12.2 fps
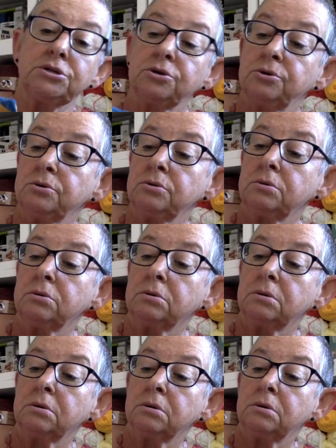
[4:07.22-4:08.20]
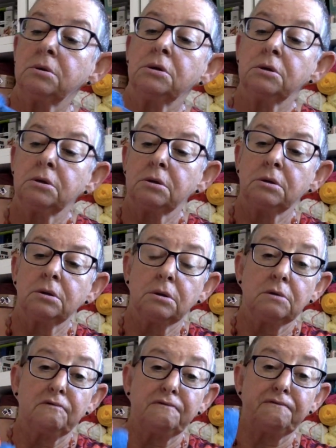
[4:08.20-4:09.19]
to
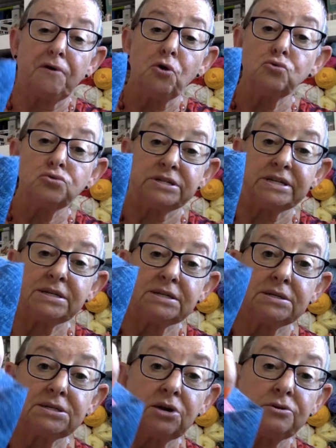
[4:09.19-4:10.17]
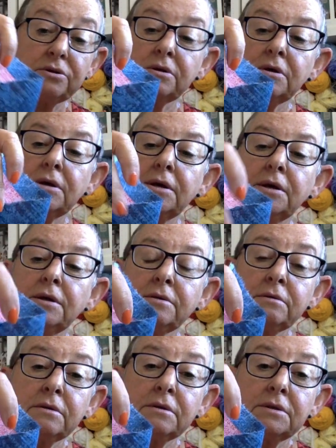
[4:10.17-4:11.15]
fold it so that
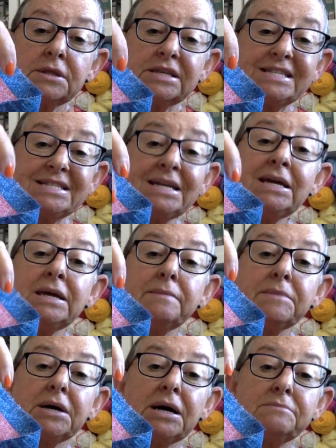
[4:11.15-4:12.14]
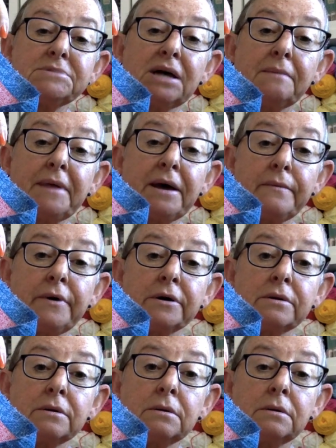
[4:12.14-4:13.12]
the seam comes up that one.
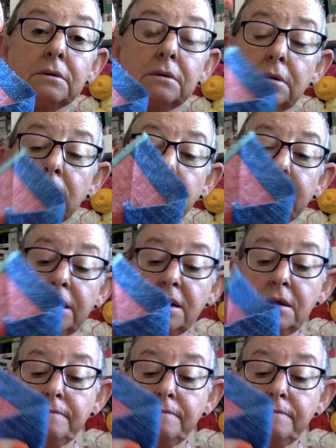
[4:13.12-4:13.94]
Yeah?